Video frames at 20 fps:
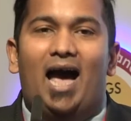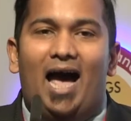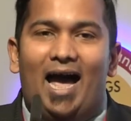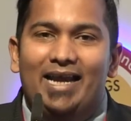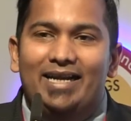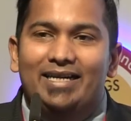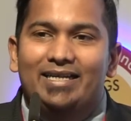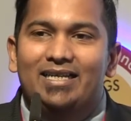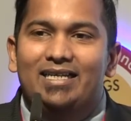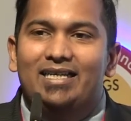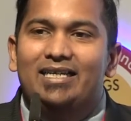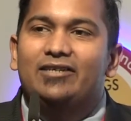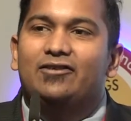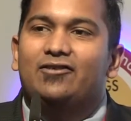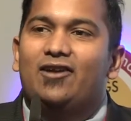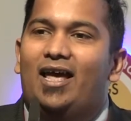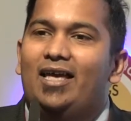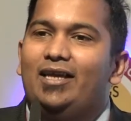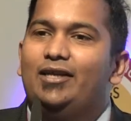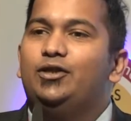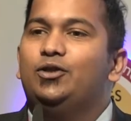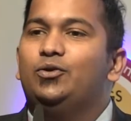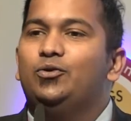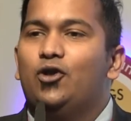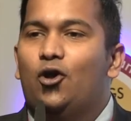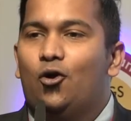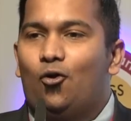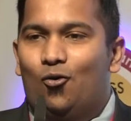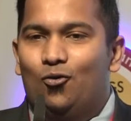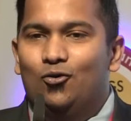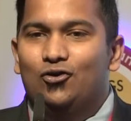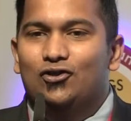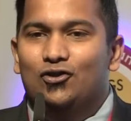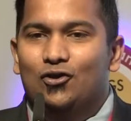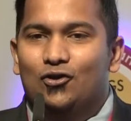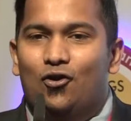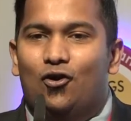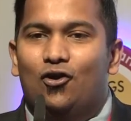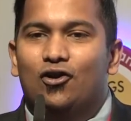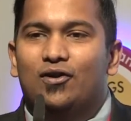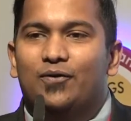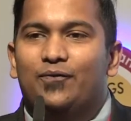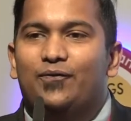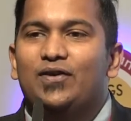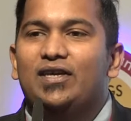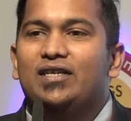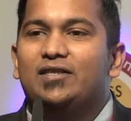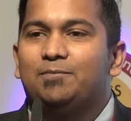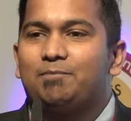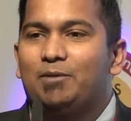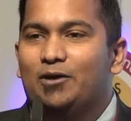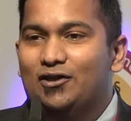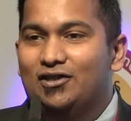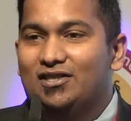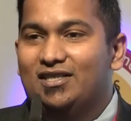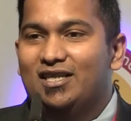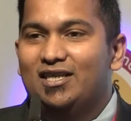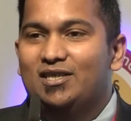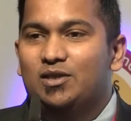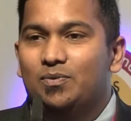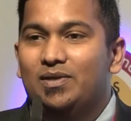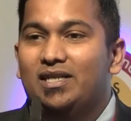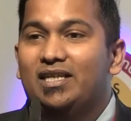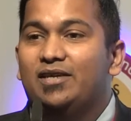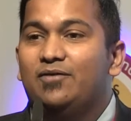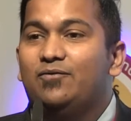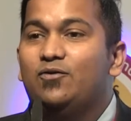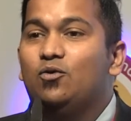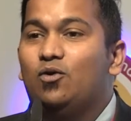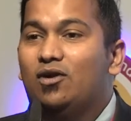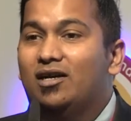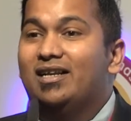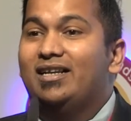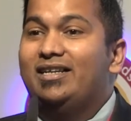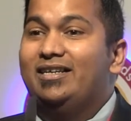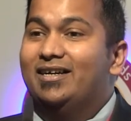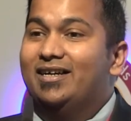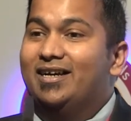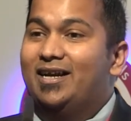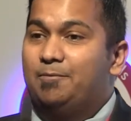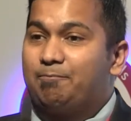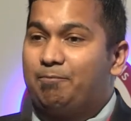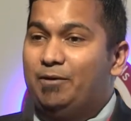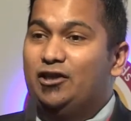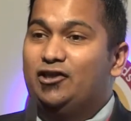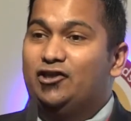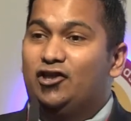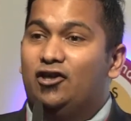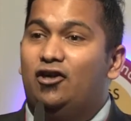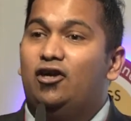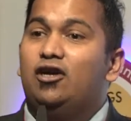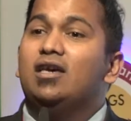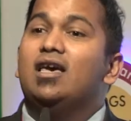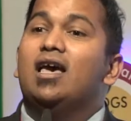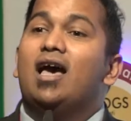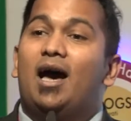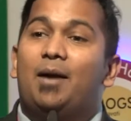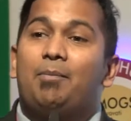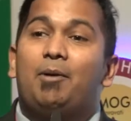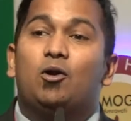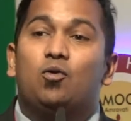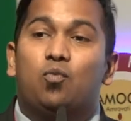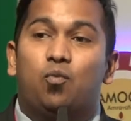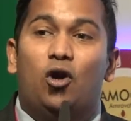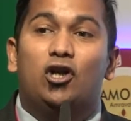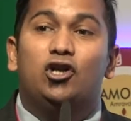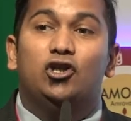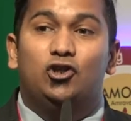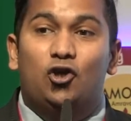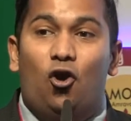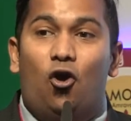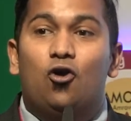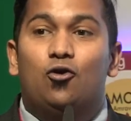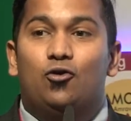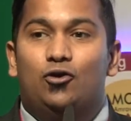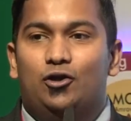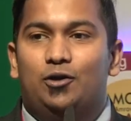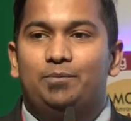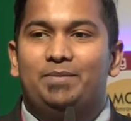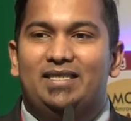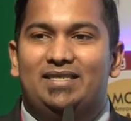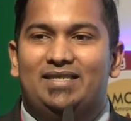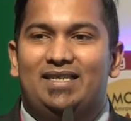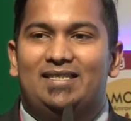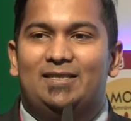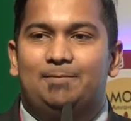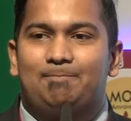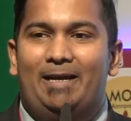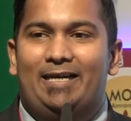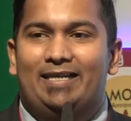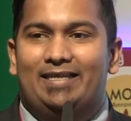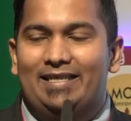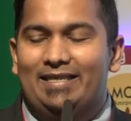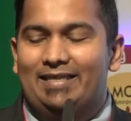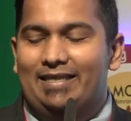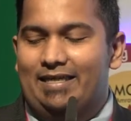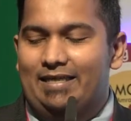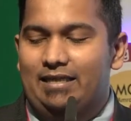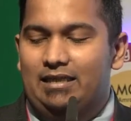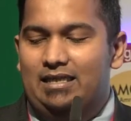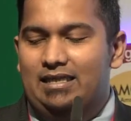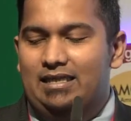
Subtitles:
Ideally, try and do your own sonographies because this will give you a clear-cut picture about what you're going to be suspecting in